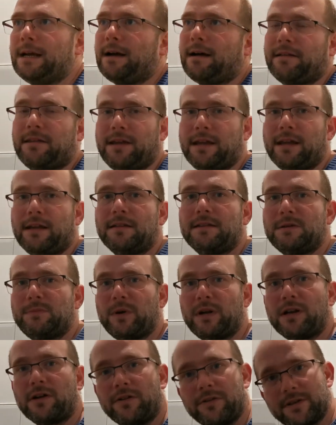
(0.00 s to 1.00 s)
I think
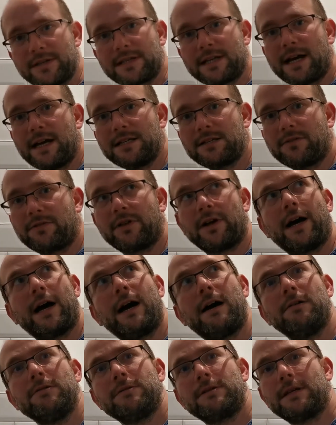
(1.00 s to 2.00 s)
depending on the size of the
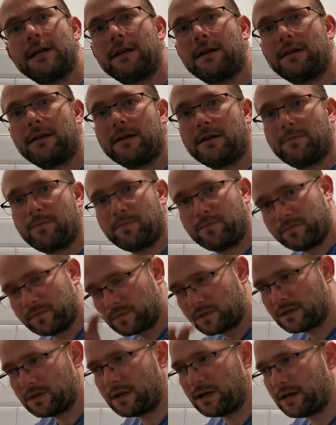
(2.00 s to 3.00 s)
house and
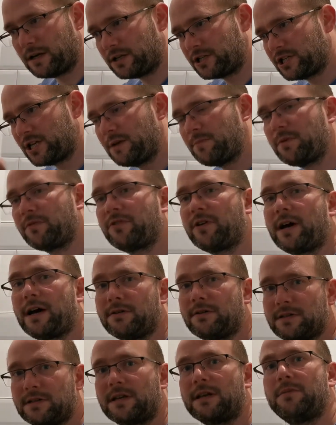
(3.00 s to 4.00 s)
shape of the
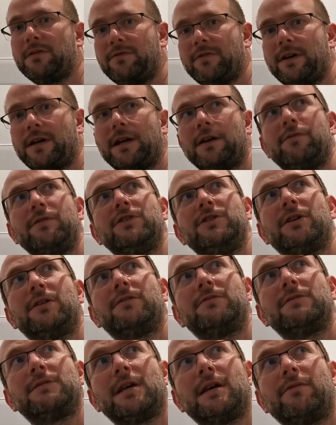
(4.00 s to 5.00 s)
house, it can be very efficient
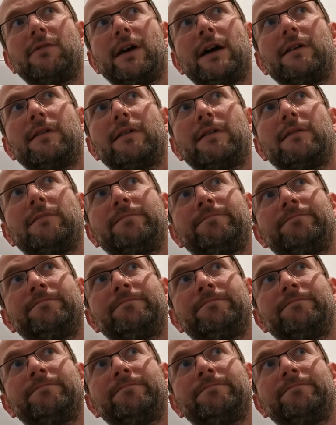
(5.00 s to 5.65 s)
to save gas.